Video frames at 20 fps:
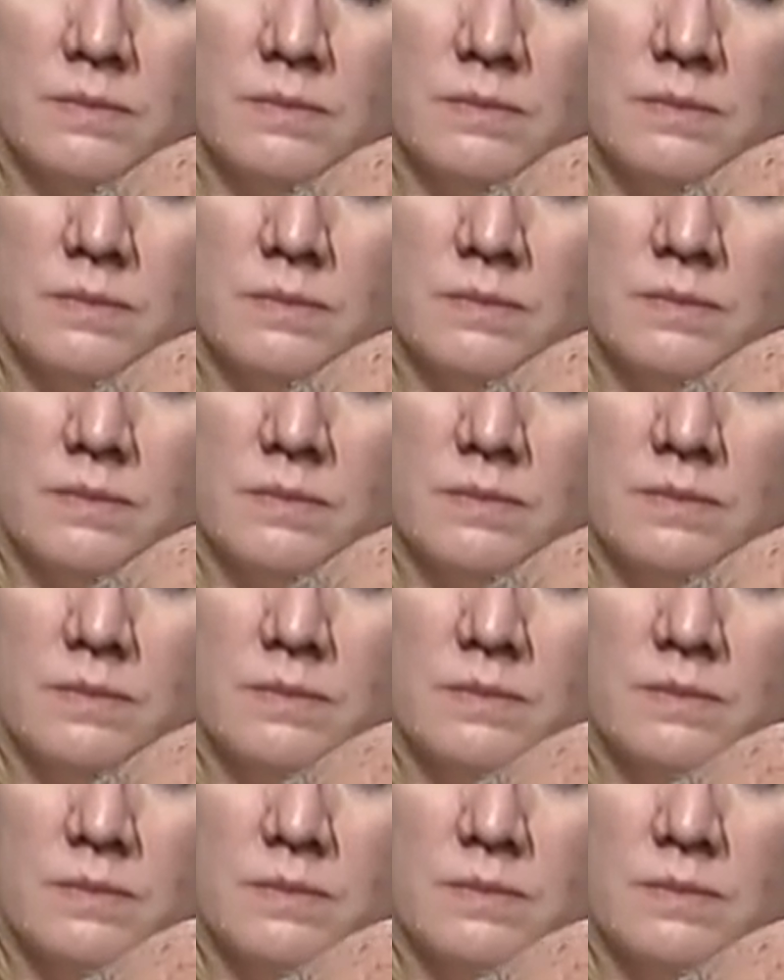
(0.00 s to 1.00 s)

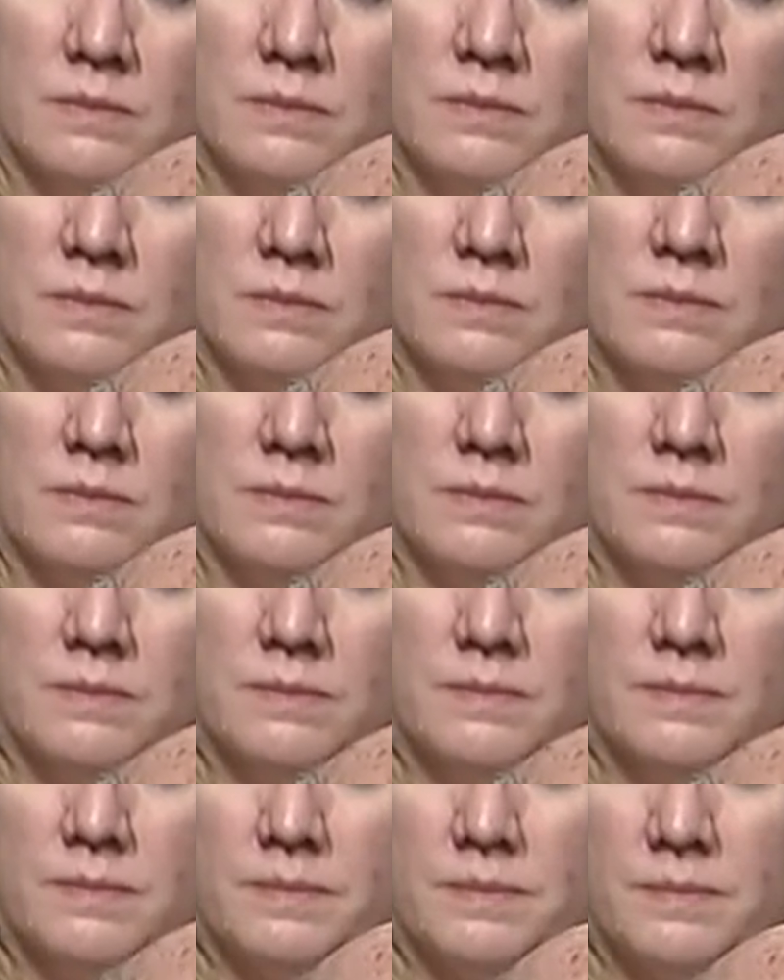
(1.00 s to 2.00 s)

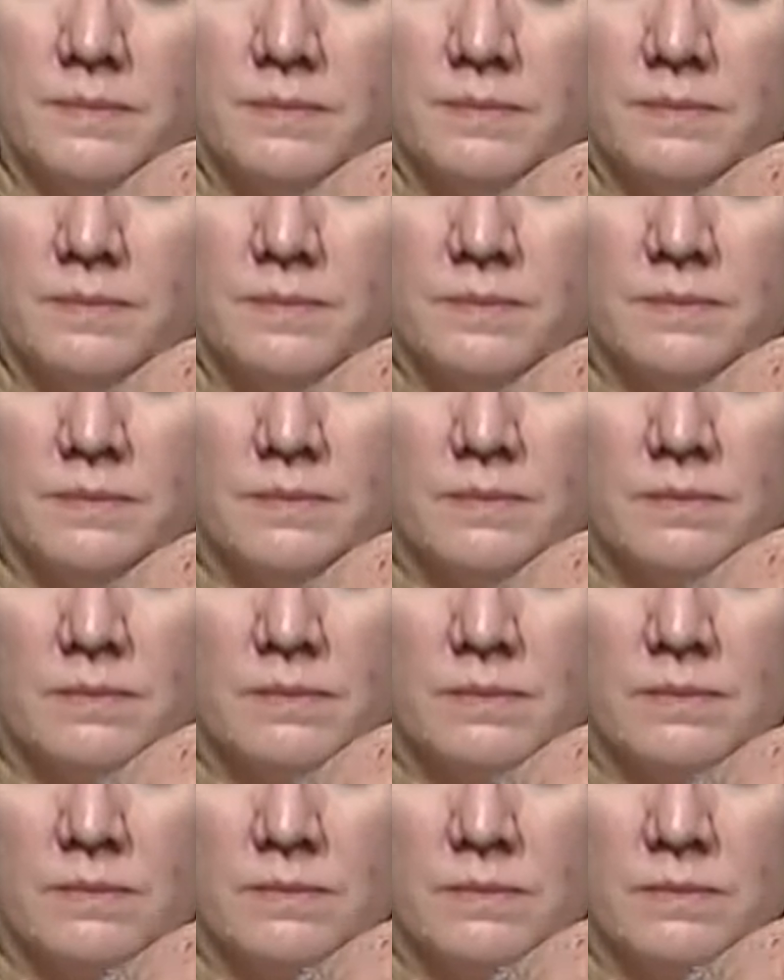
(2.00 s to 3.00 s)

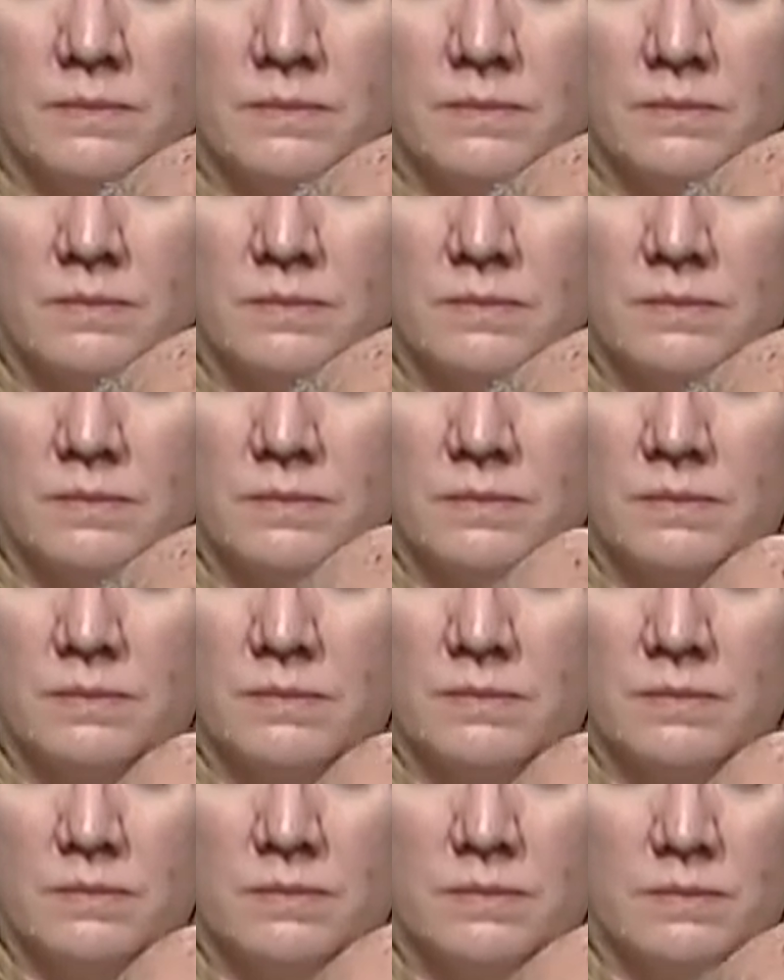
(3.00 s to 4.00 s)

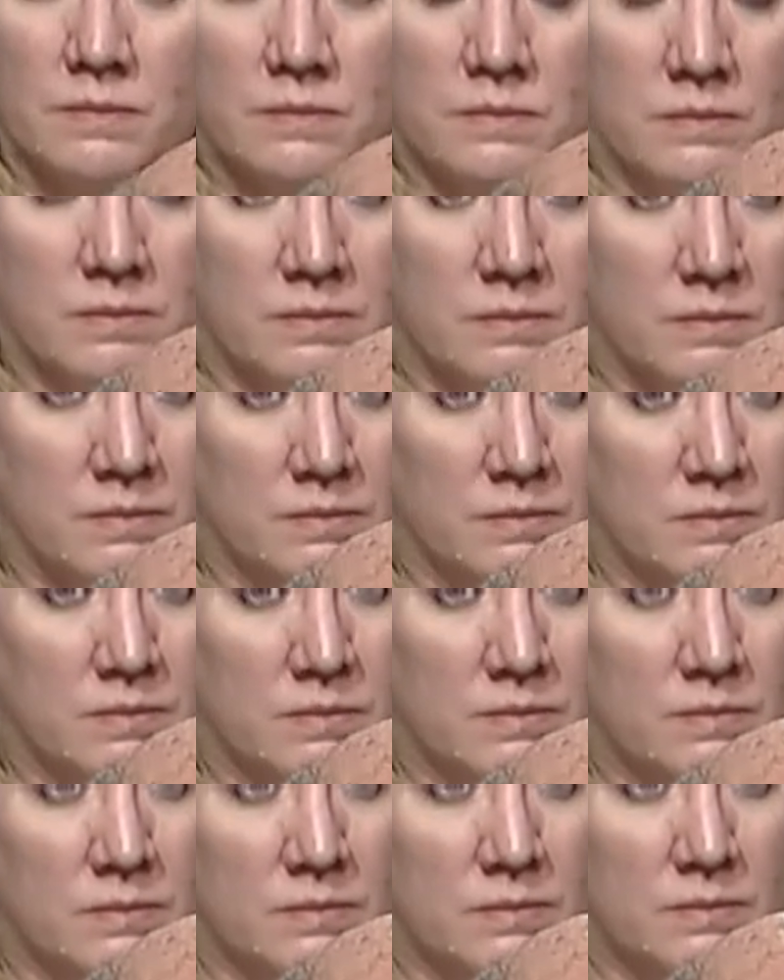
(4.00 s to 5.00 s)

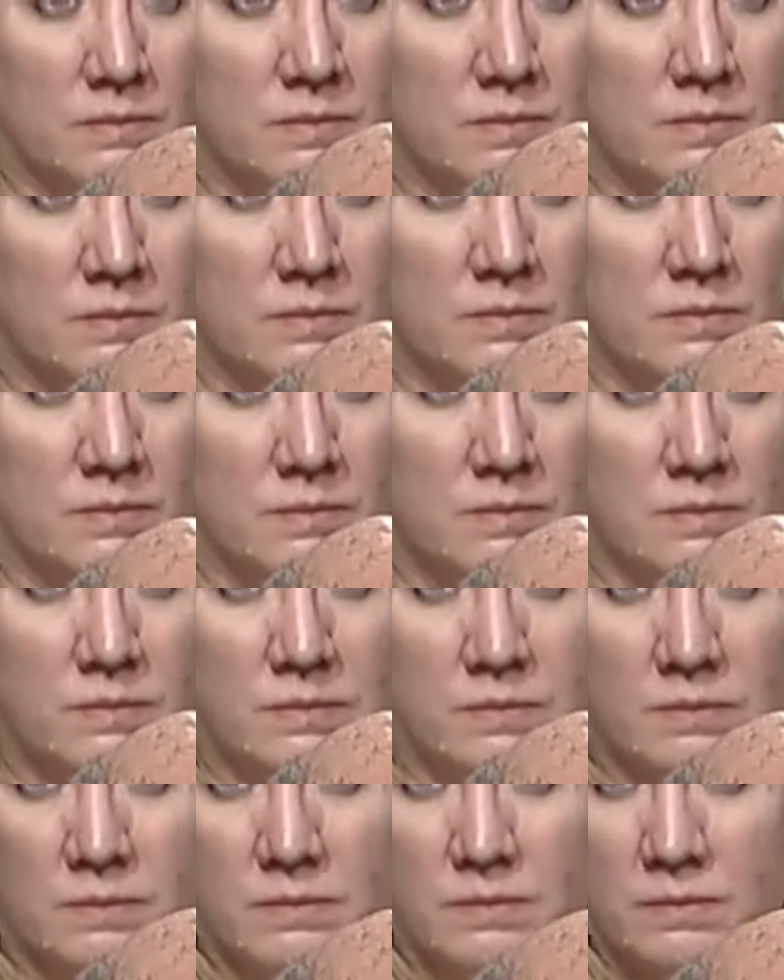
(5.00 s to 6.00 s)

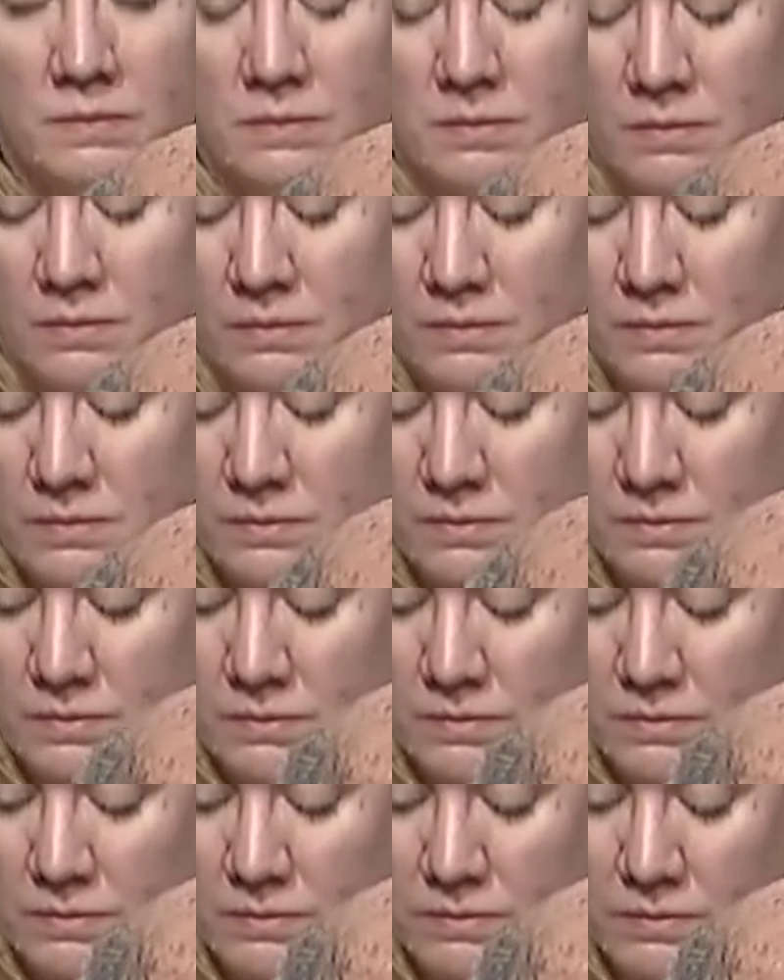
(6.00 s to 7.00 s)

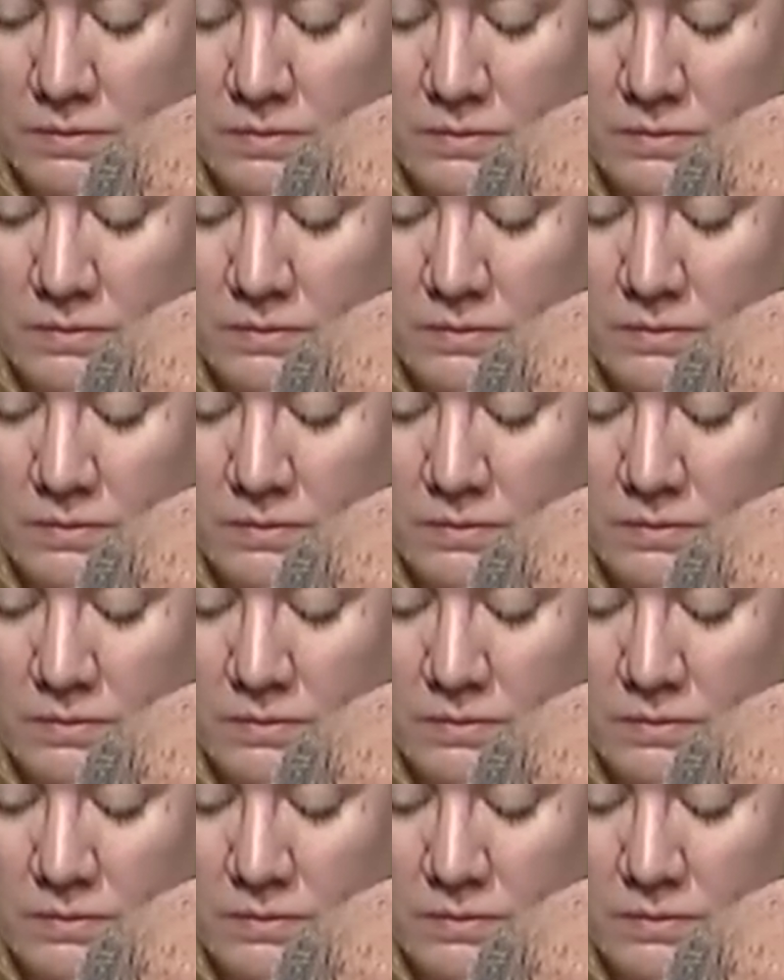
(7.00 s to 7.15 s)
[no speech]